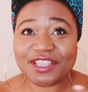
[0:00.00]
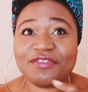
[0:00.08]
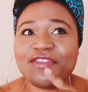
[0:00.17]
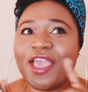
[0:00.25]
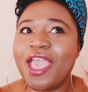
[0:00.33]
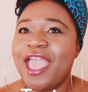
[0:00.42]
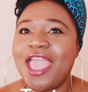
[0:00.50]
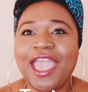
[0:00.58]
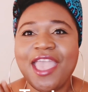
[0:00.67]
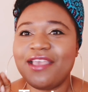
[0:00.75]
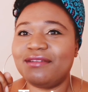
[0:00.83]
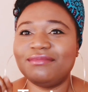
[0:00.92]
If
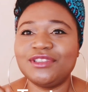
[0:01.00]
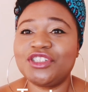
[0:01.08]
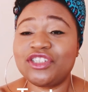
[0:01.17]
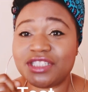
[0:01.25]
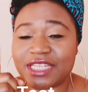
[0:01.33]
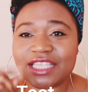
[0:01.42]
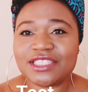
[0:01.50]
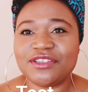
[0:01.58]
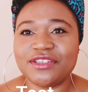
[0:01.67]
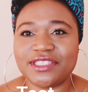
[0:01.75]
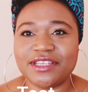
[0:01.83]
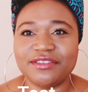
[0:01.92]
you should test
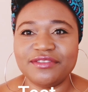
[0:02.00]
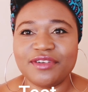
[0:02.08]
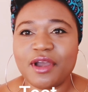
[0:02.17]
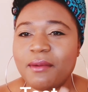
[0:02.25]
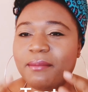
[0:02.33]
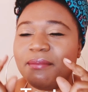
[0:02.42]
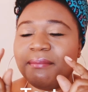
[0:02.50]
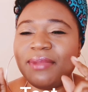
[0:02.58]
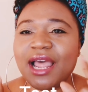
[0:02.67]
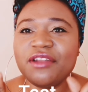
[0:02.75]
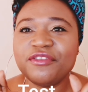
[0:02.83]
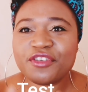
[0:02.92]
yourself,
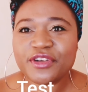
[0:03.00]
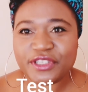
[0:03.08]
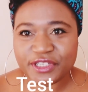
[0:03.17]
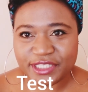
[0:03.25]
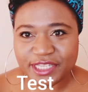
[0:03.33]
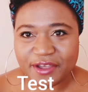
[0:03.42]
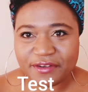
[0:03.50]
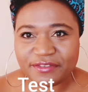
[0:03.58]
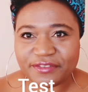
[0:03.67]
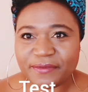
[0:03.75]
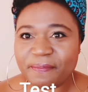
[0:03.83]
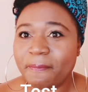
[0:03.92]
blindfold
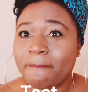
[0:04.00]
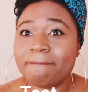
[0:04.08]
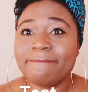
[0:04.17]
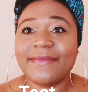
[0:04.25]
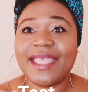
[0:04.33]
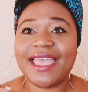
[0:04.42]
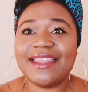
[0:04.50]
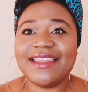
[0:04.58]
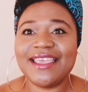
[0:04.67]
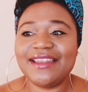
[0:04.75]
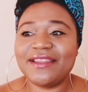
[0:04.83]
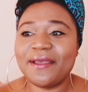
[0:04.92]
yourself, and
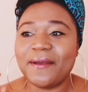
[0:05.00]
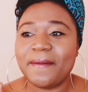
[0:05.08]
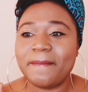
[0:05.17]
then